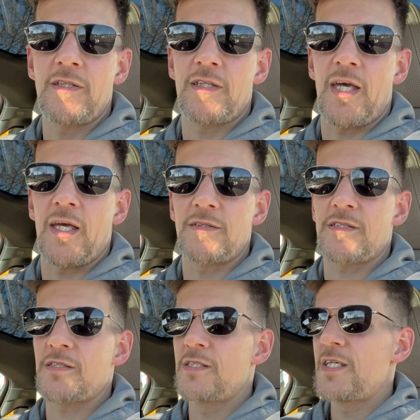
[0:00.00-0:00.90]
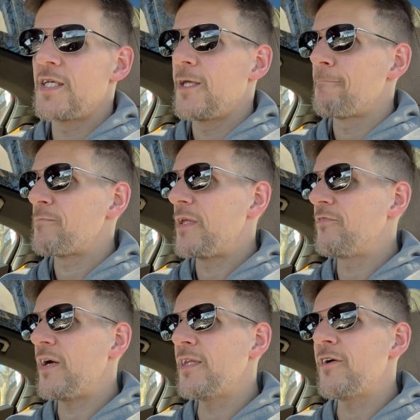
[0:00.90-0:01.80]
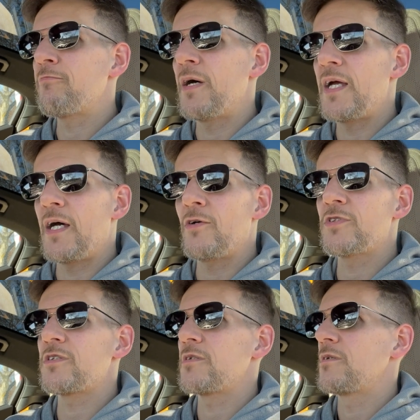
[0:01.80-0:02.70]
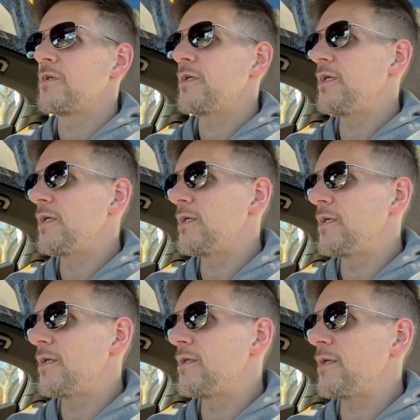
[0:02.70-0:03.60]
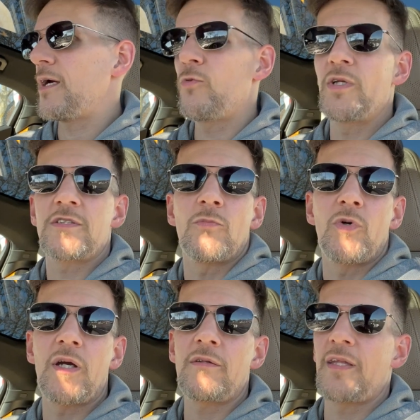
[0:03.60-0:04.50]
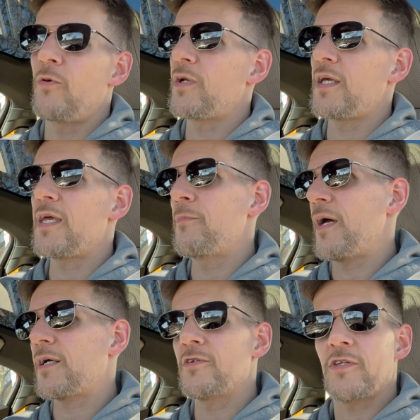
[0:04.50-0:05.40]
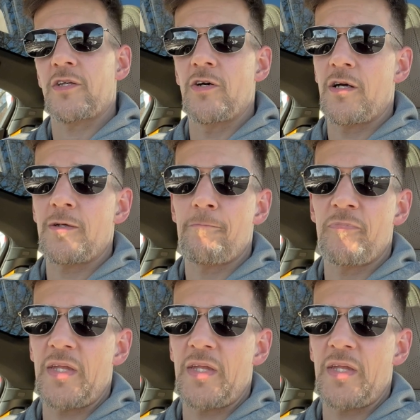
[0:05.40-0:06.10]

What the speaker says: that if I left my house and I went somewhere, that when I came back out to the car,